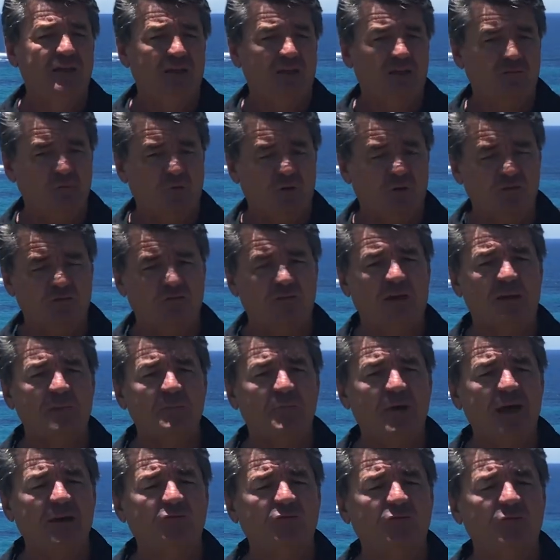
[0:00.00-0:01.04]
is my son
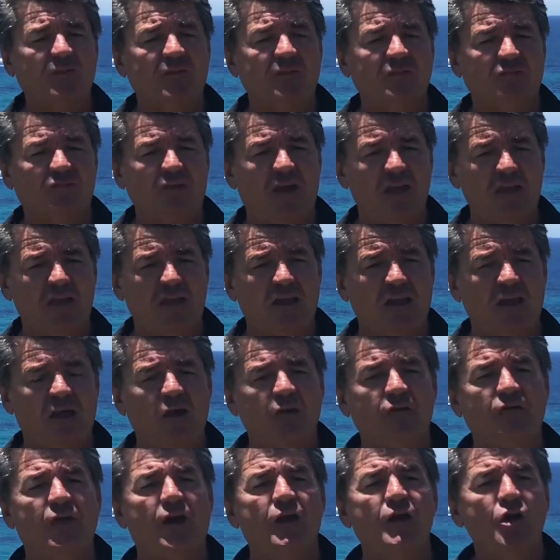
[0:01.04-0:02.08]
Patrick is taking
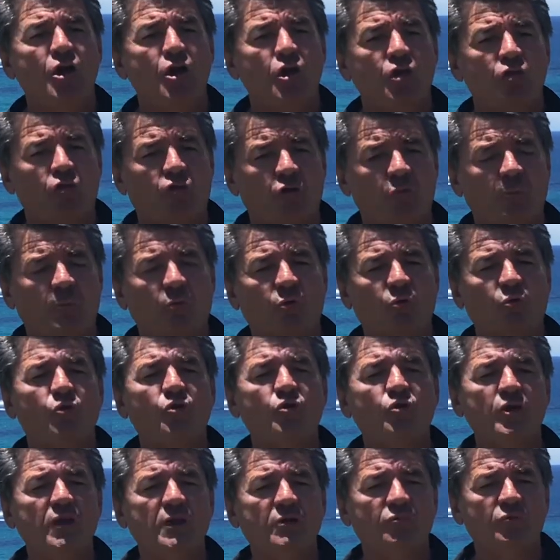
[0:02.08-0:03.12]
over the
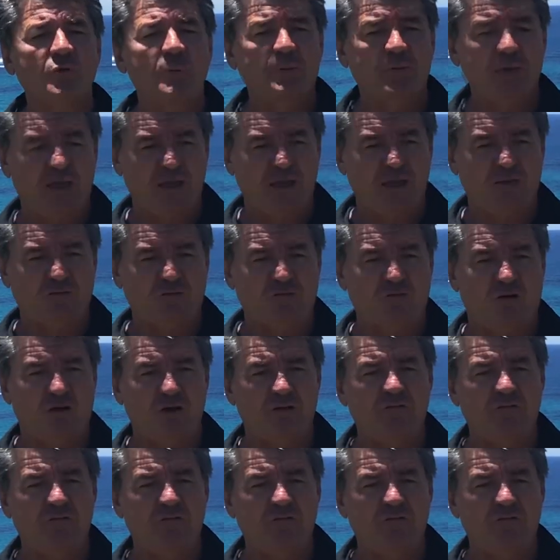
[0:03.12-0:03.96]
marine repair side of